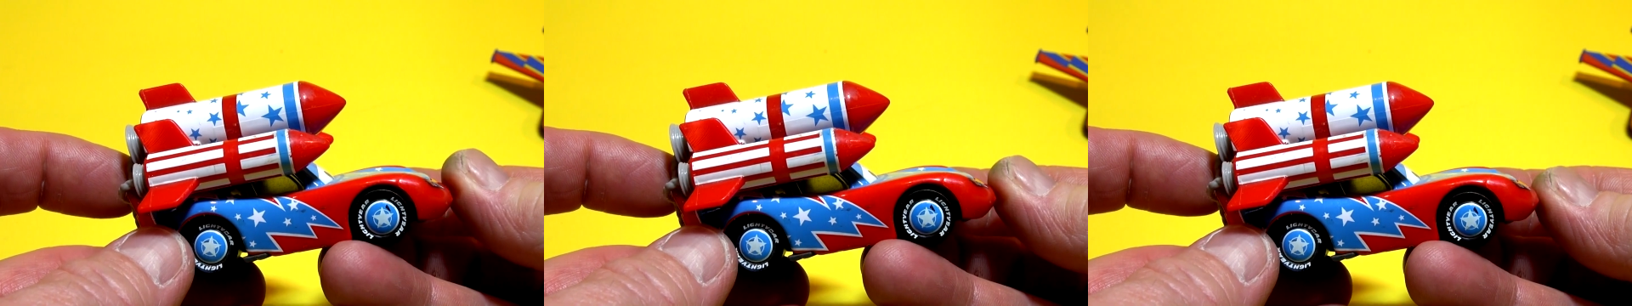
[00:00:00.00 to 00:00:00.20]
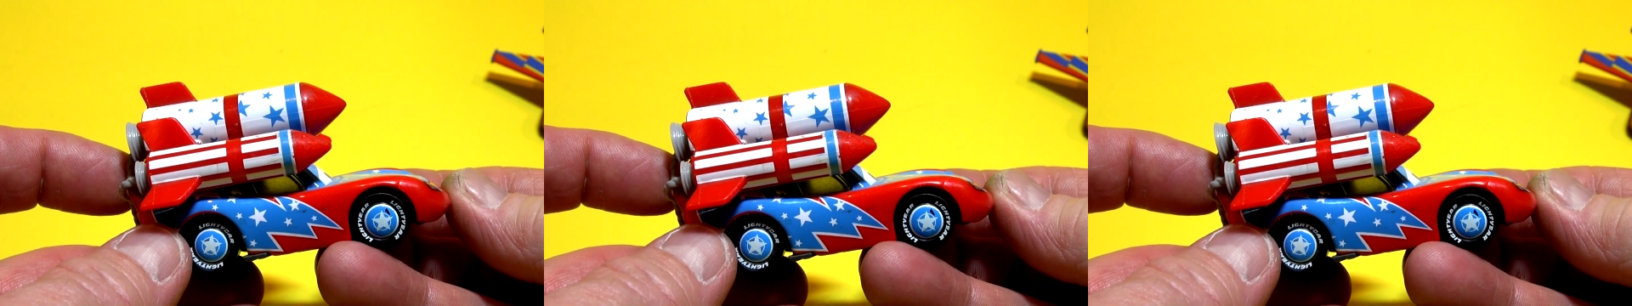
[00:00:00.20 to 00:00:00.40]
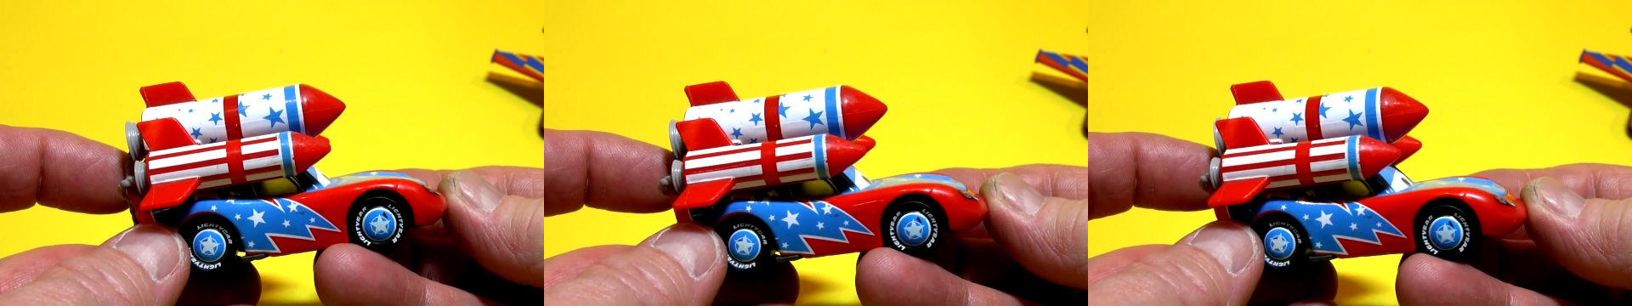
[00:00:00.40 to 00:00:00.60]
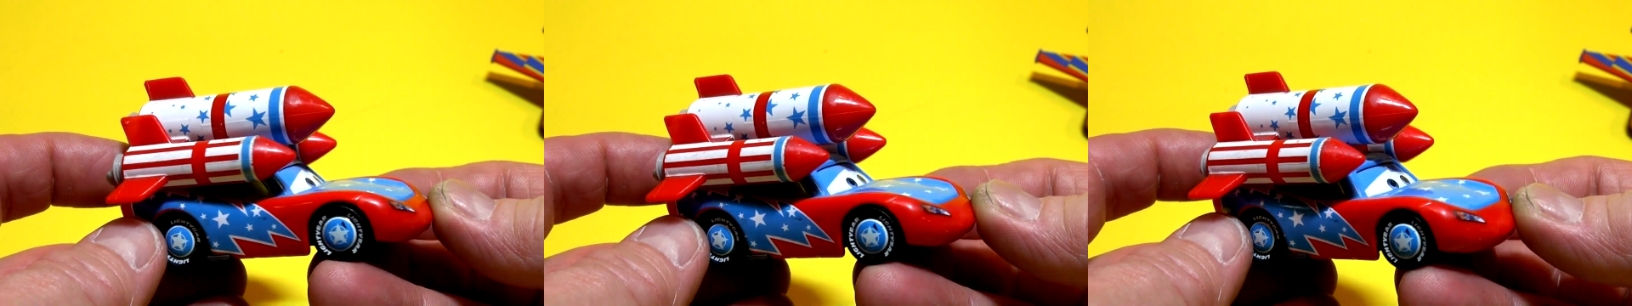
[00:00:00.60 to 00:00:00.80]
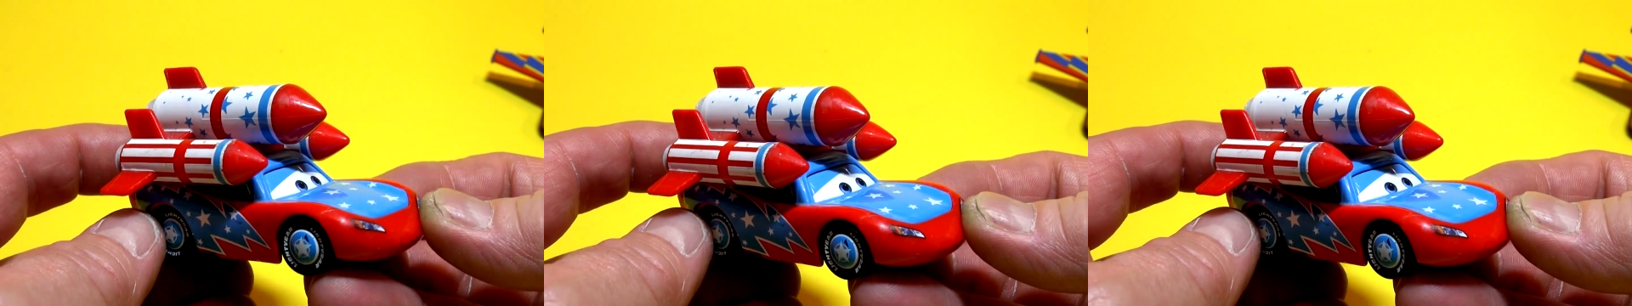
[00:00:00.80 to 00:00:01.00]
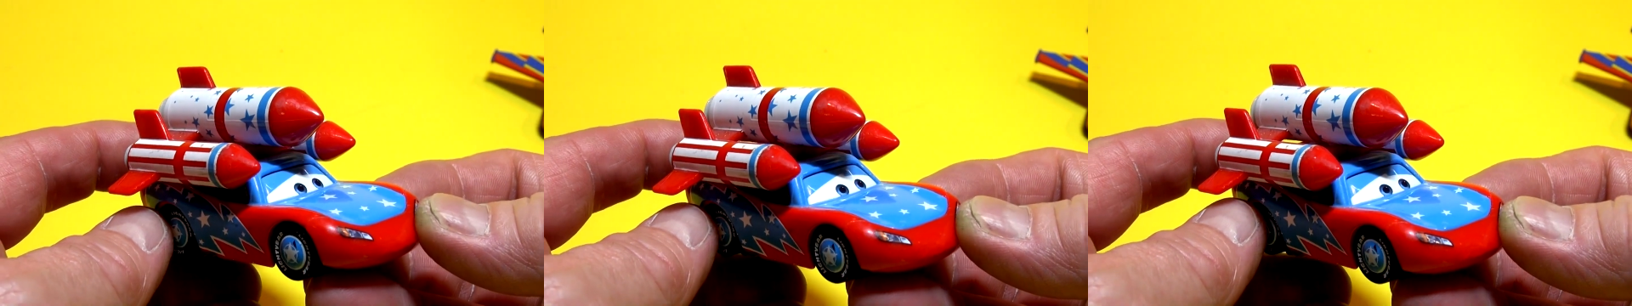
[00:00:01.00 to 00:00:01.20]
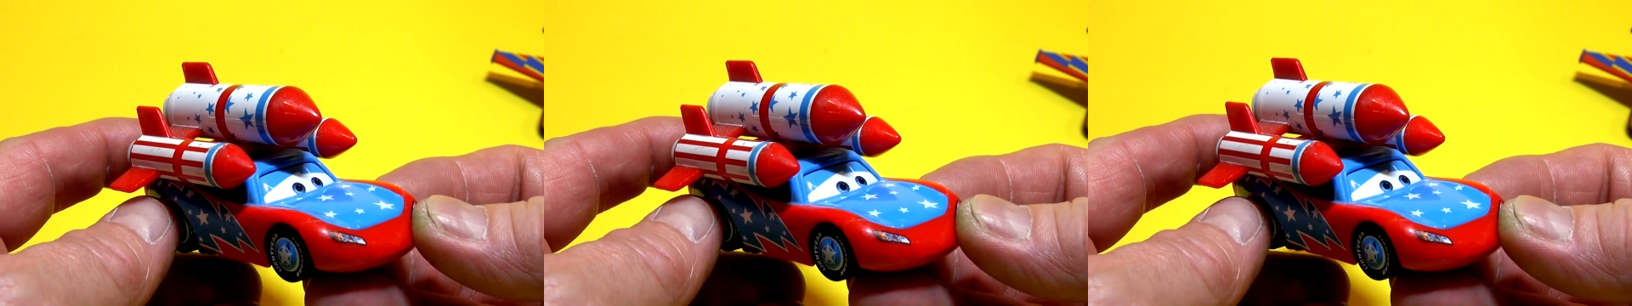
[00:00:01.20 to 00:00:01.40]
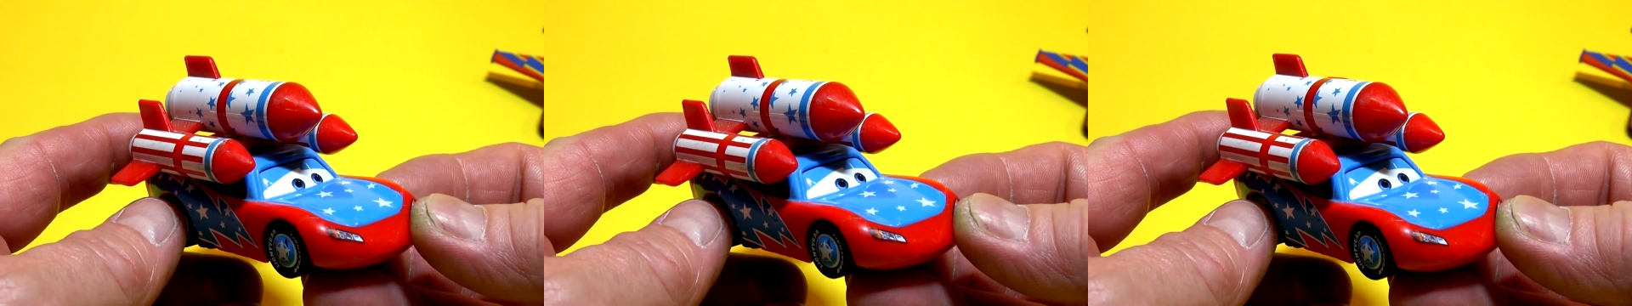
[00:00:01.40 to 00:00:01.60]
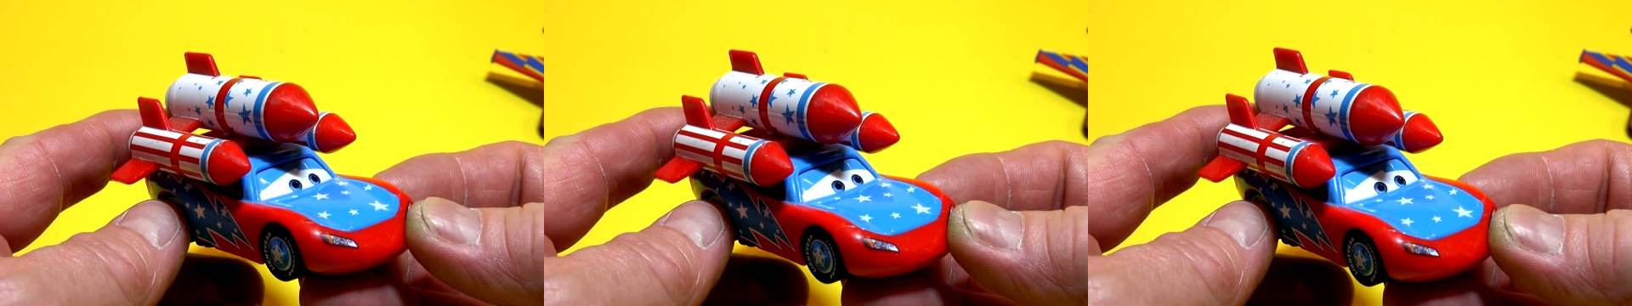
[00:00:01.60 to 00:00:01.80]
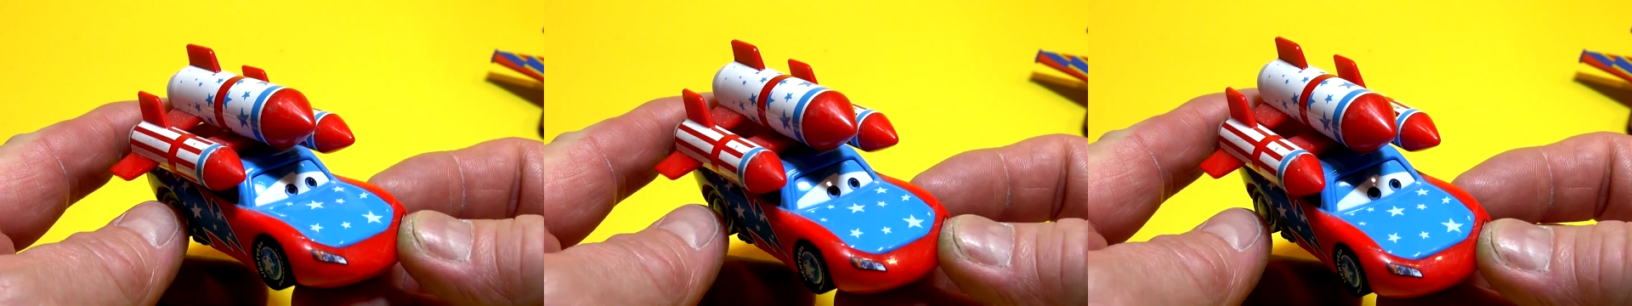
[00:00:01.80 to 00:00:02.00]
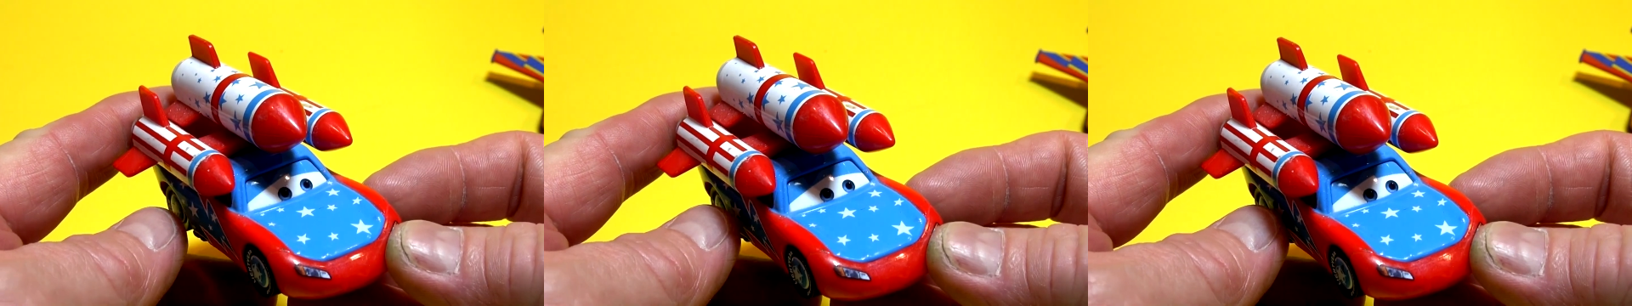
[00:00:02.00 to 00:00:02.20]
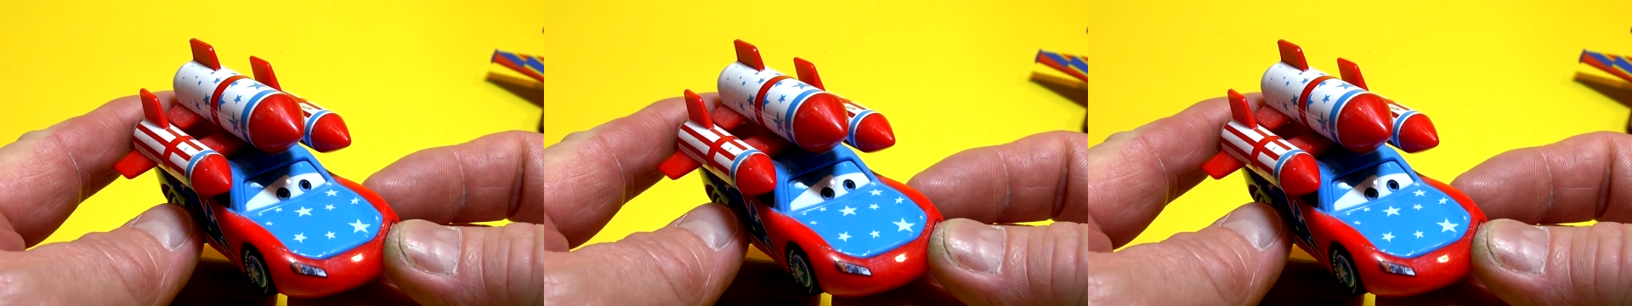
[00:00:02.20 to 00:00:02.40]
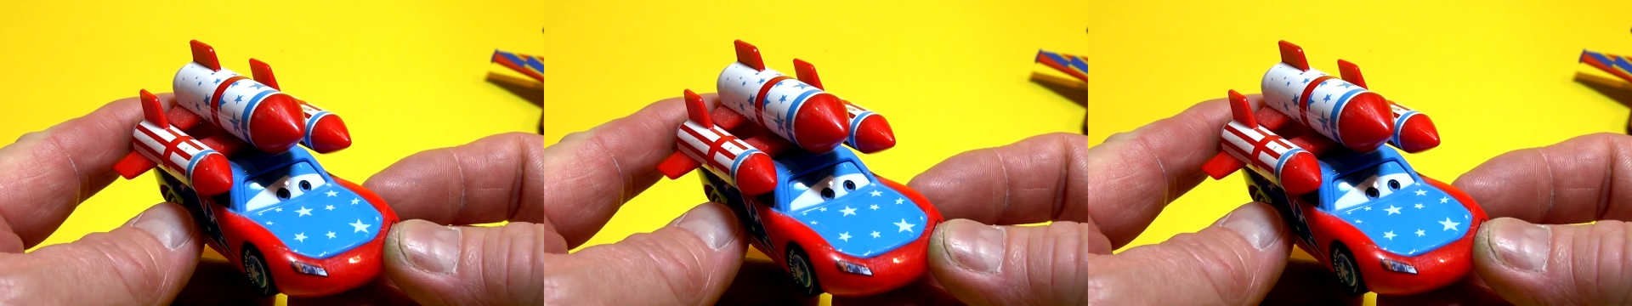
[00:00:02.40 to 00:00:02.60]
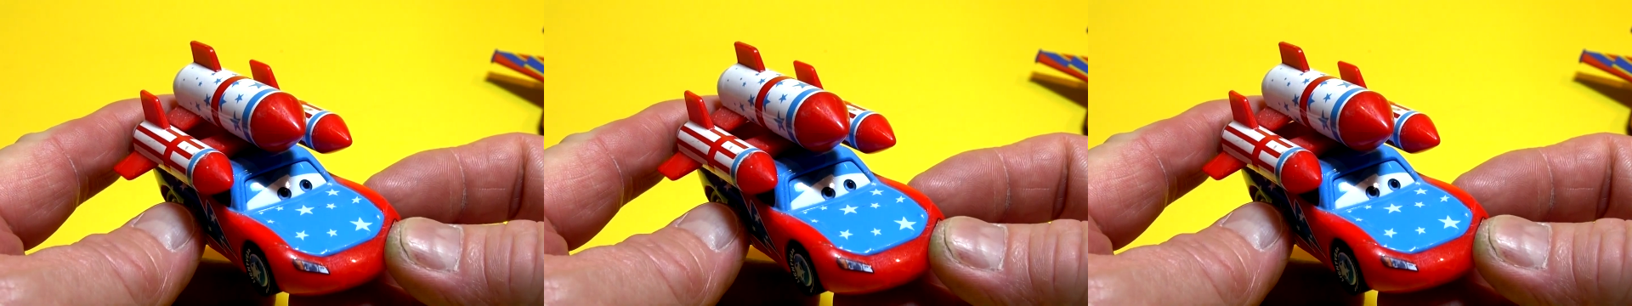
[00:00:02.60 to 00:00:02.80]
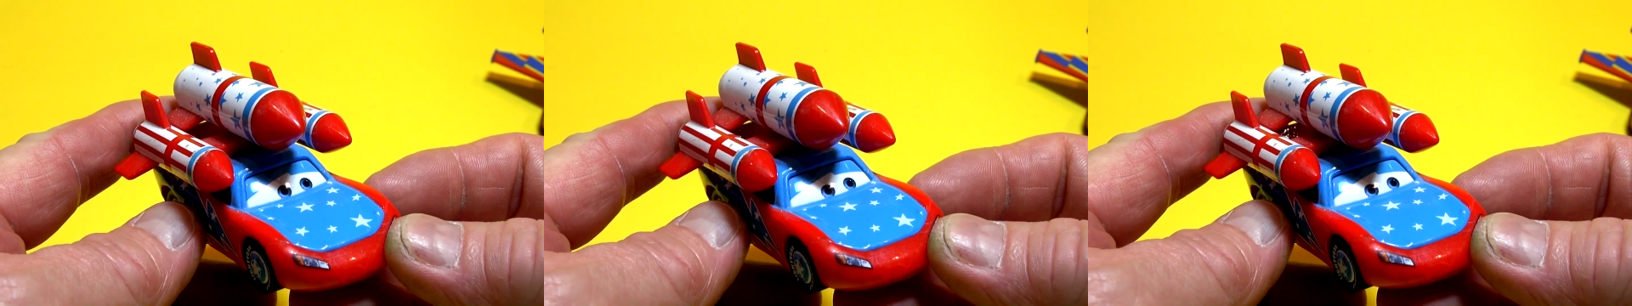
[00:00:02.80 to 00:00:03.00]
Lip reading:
No face is visible, so there are no lips to read.